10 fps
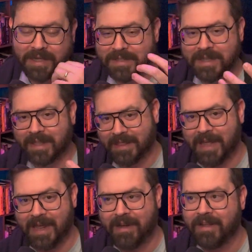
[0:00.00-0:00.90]
things like
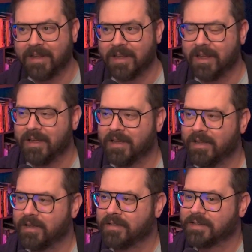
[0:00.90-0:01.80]
that,
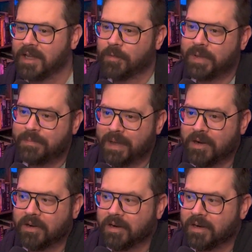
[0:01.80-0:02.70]
to help me
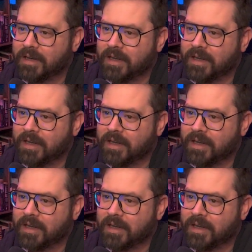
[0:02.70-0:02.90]
better